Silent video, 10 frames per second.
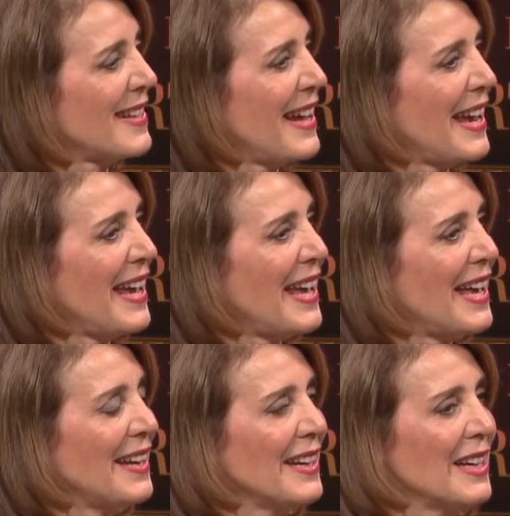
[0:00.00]
I
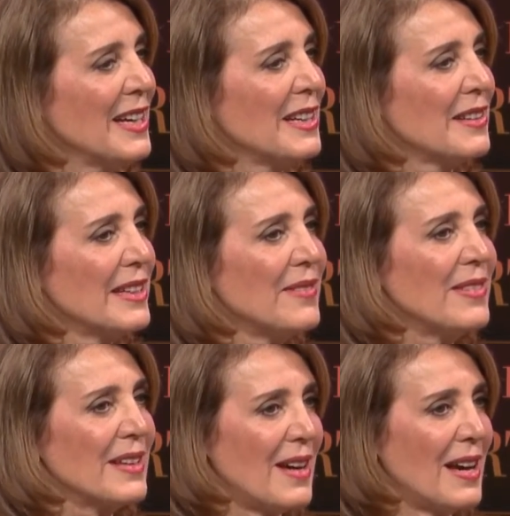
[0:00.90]
had lived
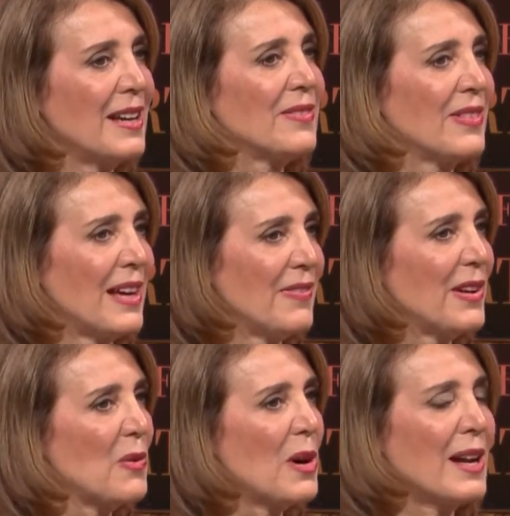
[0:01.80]
the kind of life I
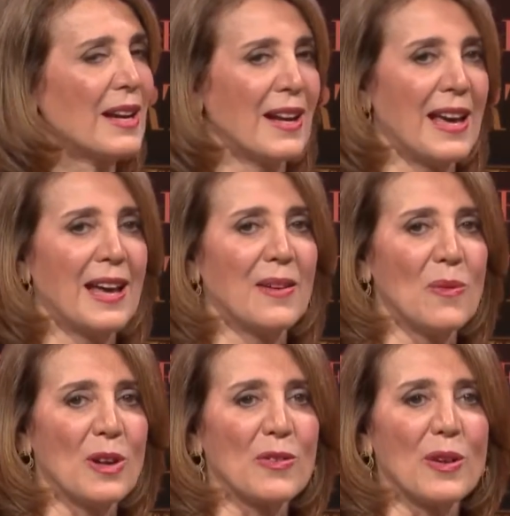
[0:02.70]
wanted. I had a
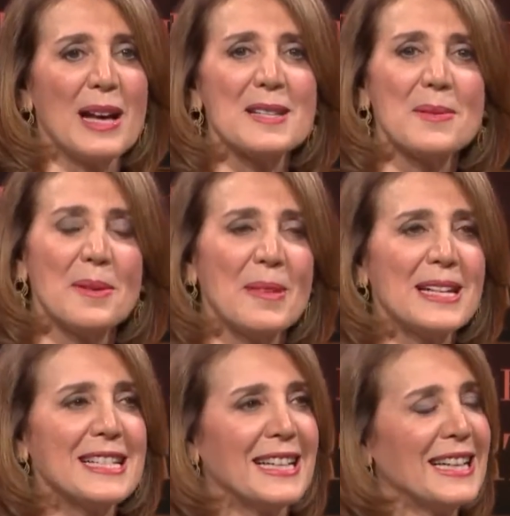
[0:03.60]
wonderful husband,
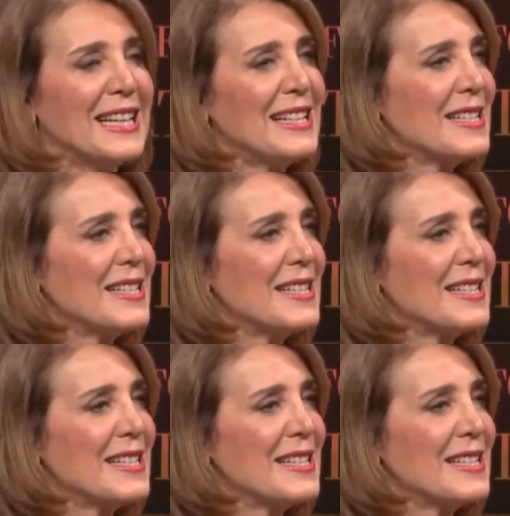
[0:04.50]
amazing kids.